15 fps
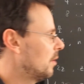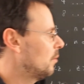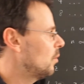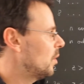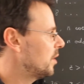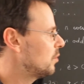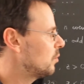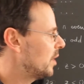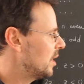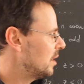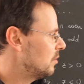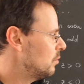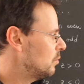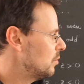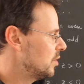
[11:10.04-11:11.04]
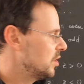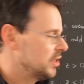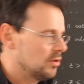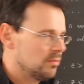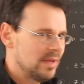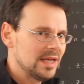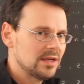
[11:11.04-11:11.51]
what do I do
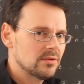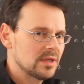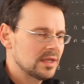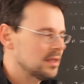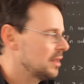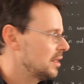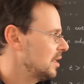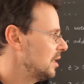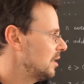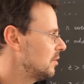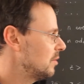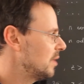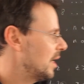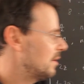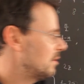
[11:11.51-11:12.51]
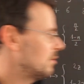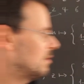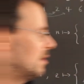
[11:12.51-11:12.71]
geometrically to get to